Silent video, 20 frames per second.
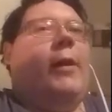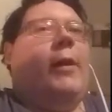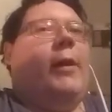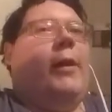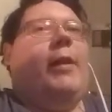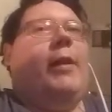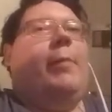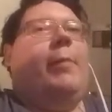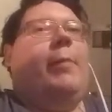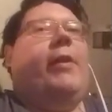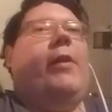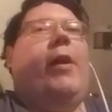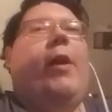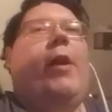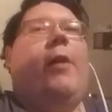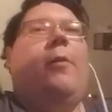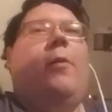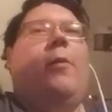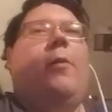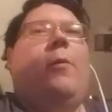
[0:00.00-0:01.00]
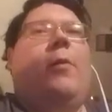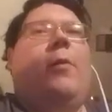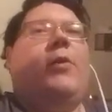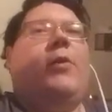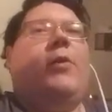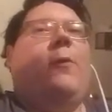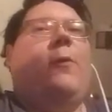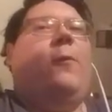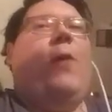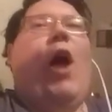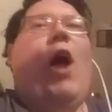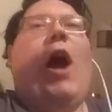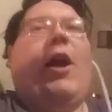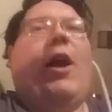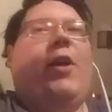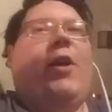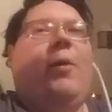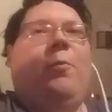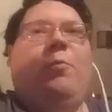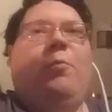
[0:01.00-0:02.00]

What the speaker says: Anybody there? What the fuck?